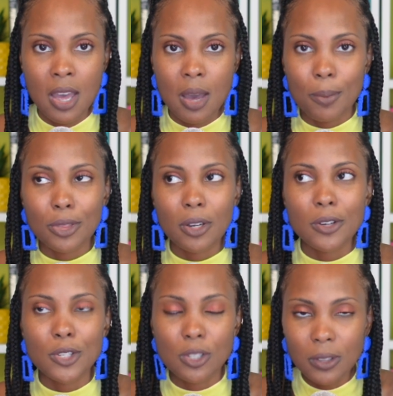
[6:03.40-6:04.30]
But there are
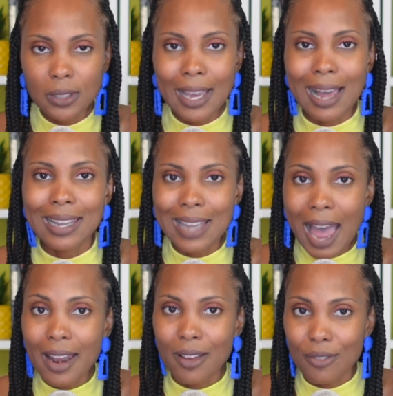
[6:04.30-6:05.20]
certainly a
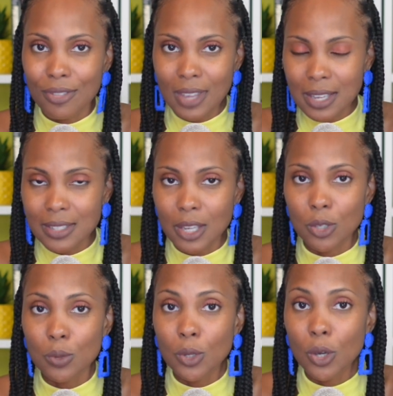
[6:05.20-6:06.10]
lot of things that
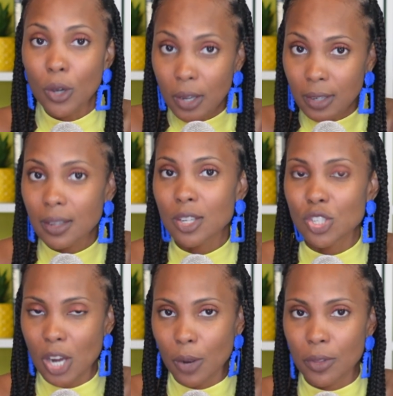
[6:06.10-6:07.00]
you could
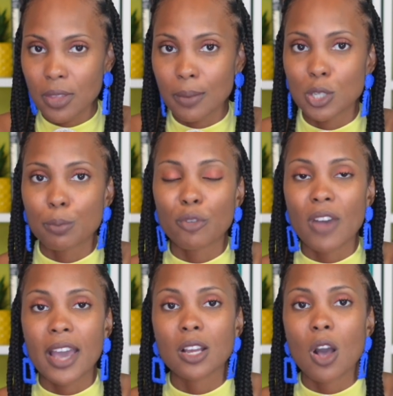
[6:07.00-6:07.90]
share with them to
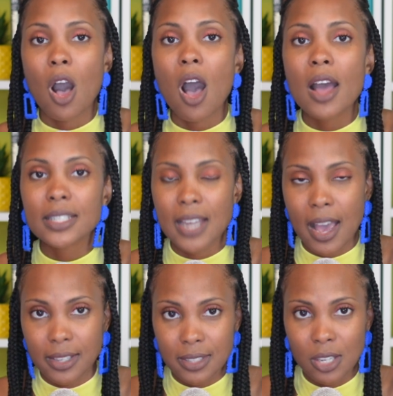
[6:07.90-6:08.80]
provide
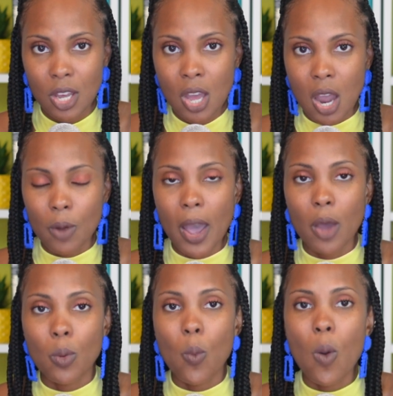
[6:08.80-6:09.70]
context
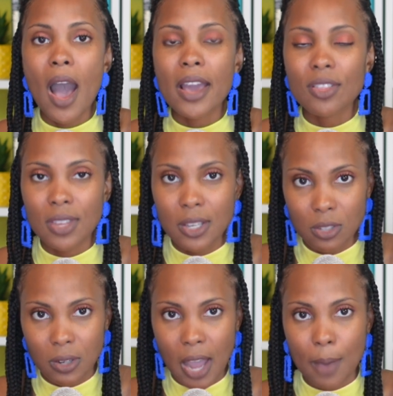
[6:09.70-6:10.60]
around why things
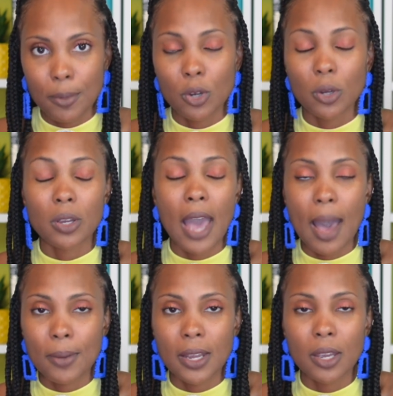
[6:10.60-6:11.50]
are
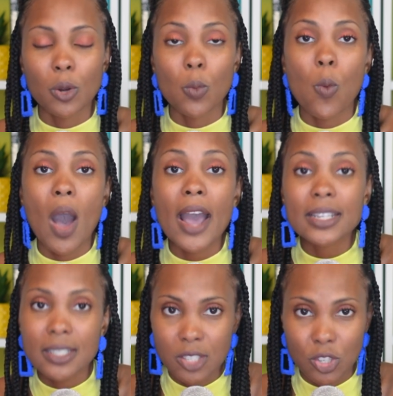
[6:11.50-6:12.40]
happening or why
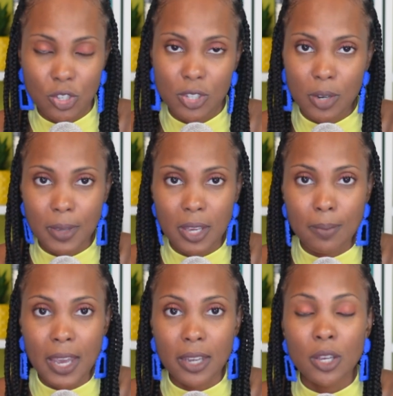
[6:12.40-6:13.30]
decisions are being
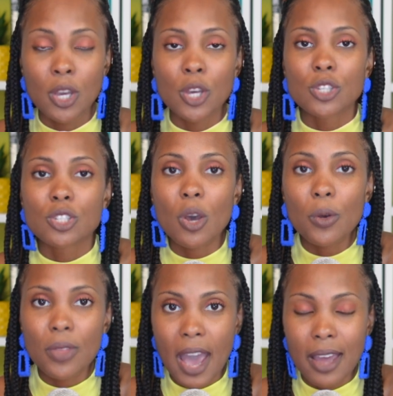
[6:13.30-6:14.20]
made so
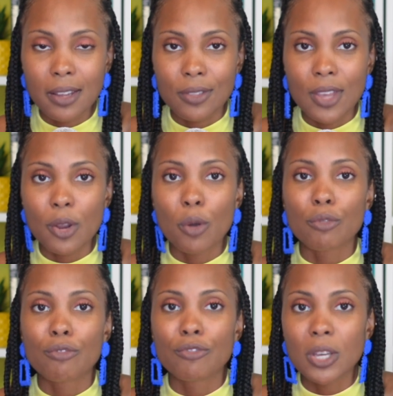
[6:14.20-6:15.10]
that they don't
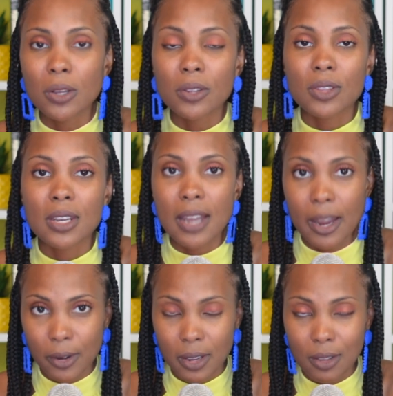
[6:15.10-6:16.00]
fill the
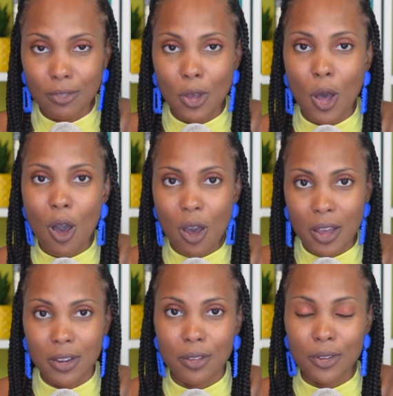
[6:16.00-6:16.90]
narrative
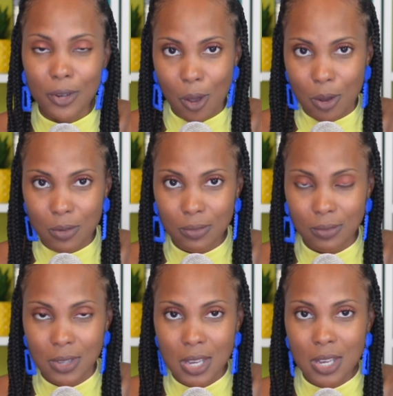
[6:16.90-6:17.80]
on their own.
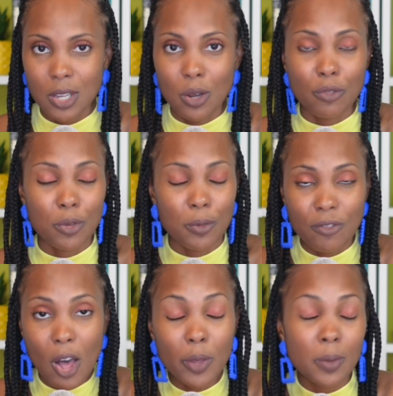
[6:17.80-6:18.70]
You know, if you've been
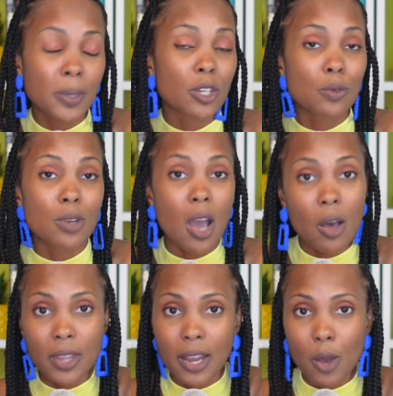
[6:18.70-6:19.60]
following me, you know
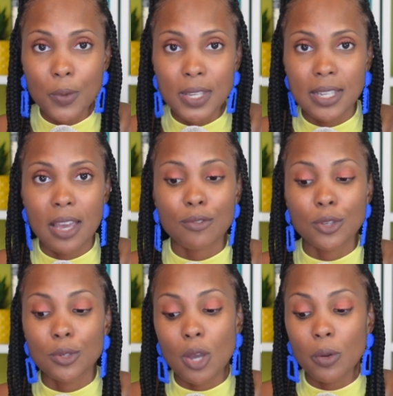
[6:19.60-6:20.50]
that I always say if
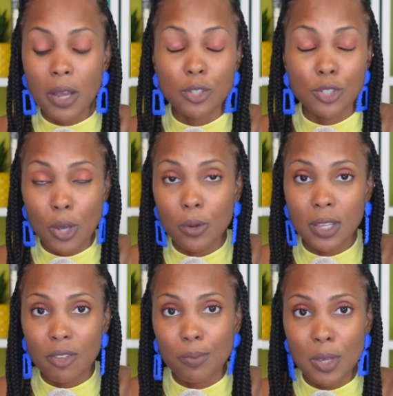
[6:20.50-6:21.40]
you don't
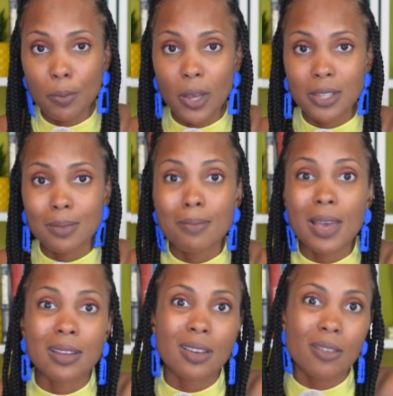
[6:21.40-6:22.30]
give people as
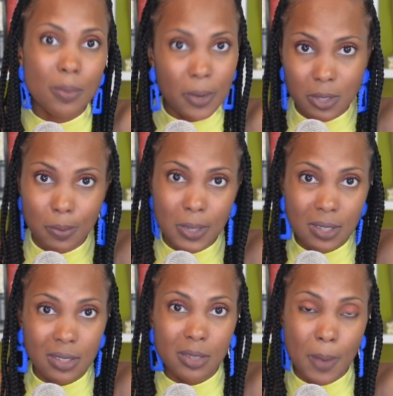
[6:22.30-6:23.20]
many of the puzzle
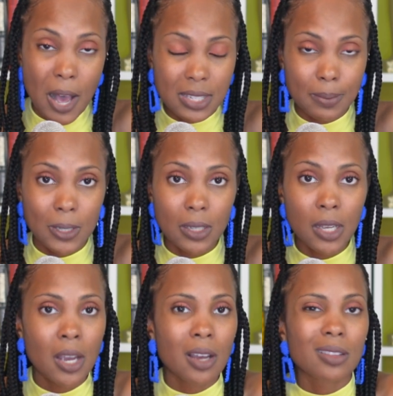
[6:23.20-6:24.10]
pieces as possible,
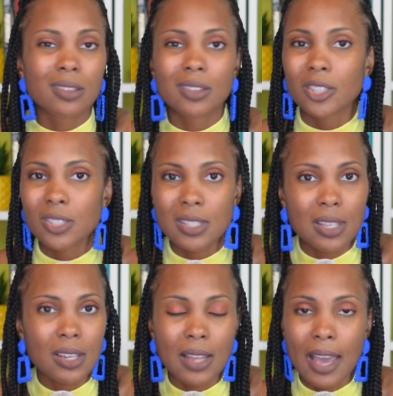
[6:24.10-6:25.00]
they're just
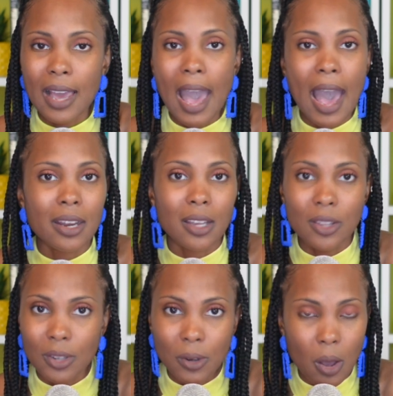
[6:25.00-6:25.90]
going to like add in
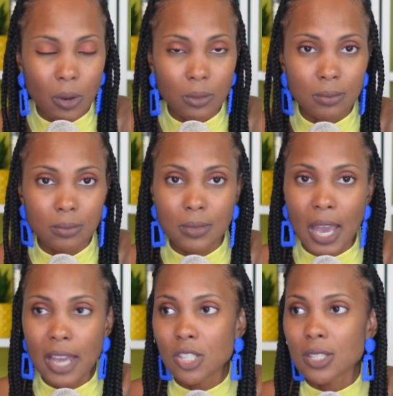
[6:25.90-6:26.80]
their own
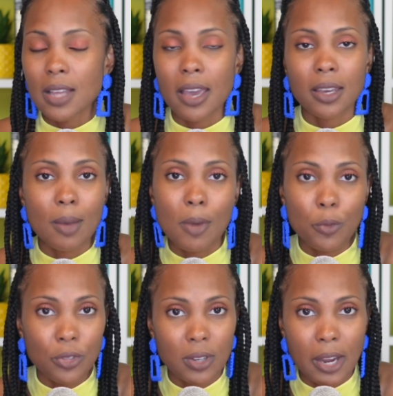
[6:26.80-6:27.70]
and just like come up
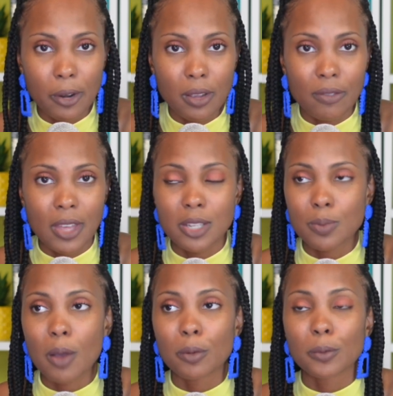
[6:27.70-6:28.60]
with a narrative that is
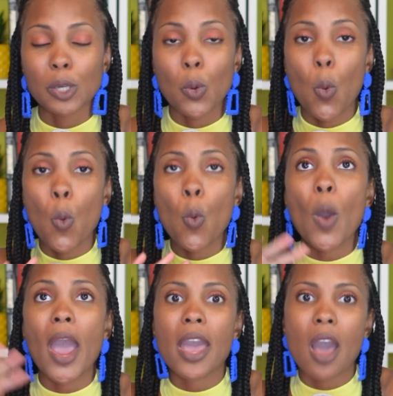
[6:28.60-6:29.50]
probably
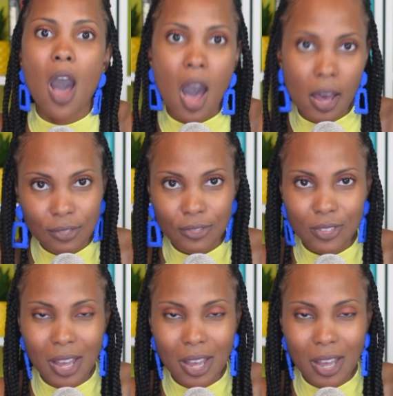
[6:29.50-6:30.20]
way off